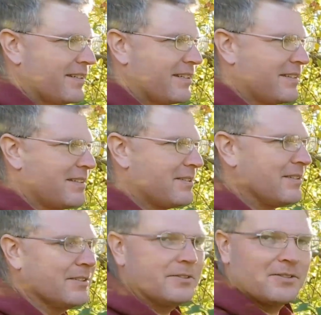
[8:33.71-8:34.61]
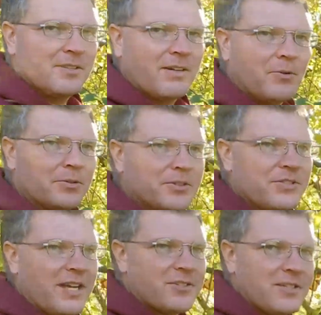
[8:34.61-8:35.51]
in this little older
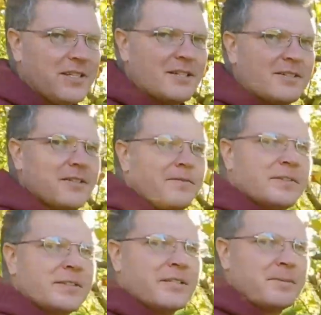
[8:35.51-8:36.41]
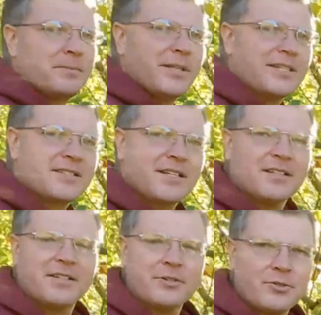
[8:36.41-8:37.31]
section here to fill in a place that
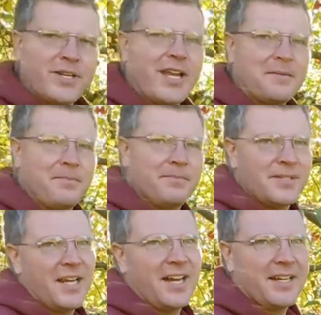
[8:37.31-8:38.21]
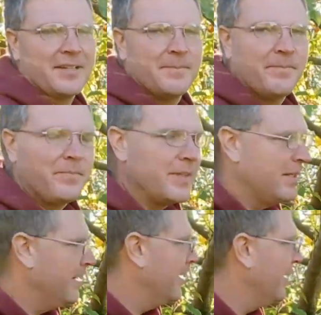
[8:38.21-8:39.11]
another tree had died.
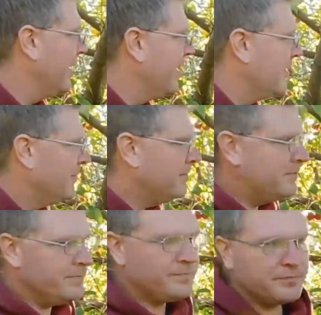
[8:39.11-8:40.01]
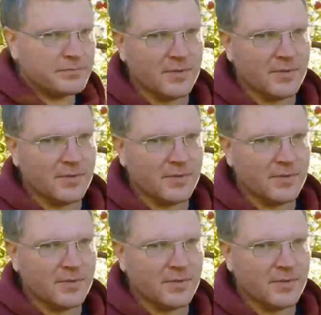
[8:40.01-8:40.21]
Let's